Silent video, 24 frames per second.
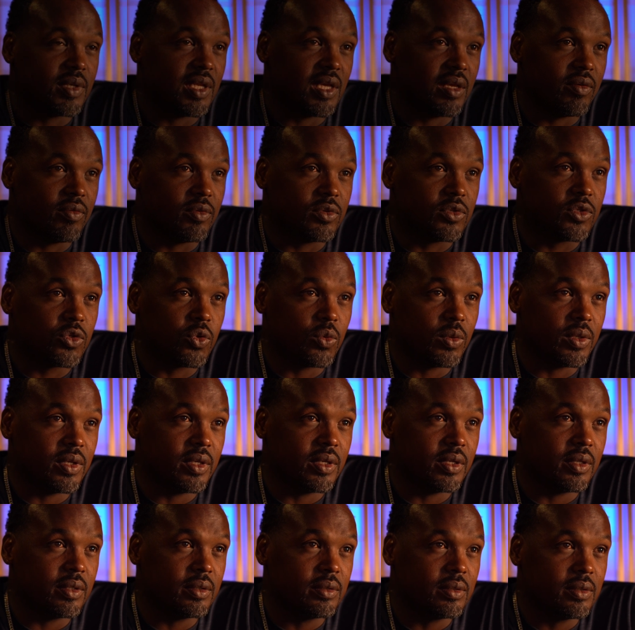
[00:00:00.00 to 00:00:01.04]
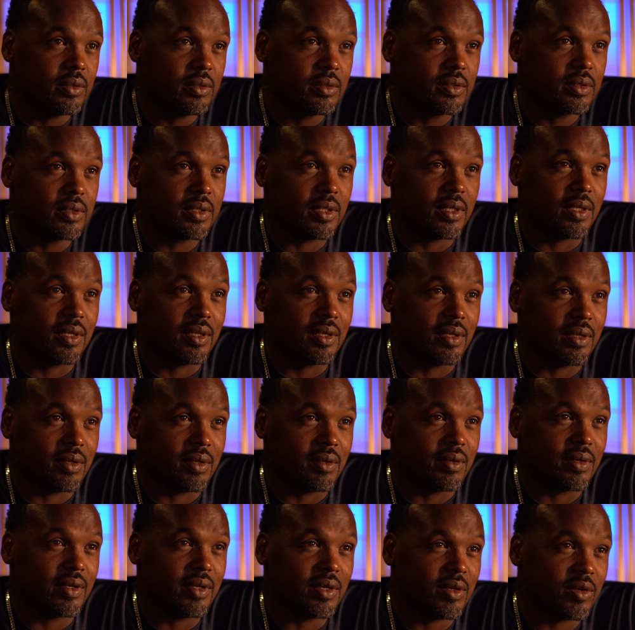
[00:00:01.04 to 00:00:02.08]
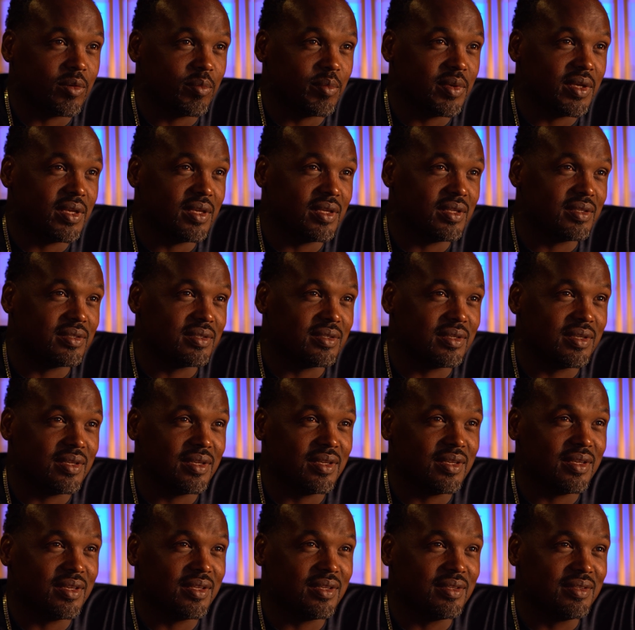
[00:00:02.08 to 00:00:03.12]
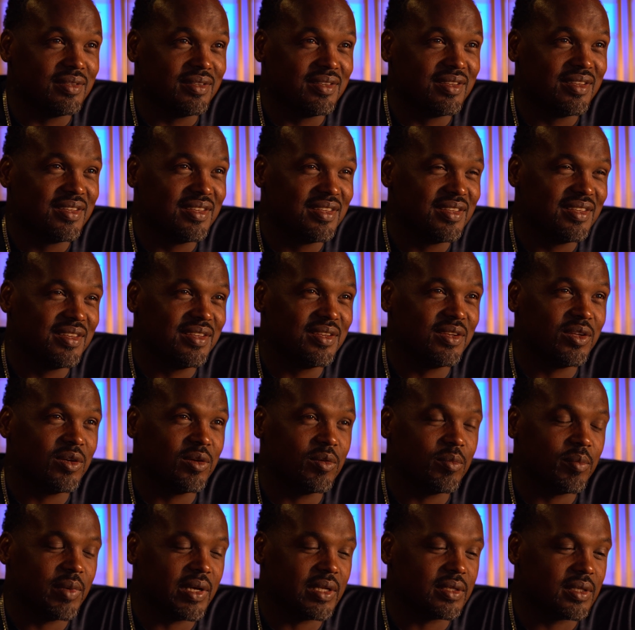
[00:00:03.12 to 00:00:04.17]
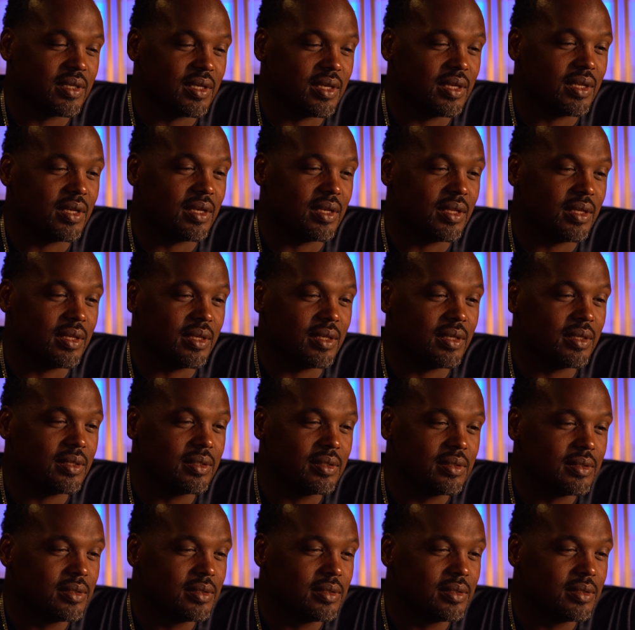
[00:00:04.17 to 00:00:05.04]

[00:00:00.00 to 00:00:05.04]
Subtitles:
David Twinn, sitting here in L. Ben's den, about to get it in,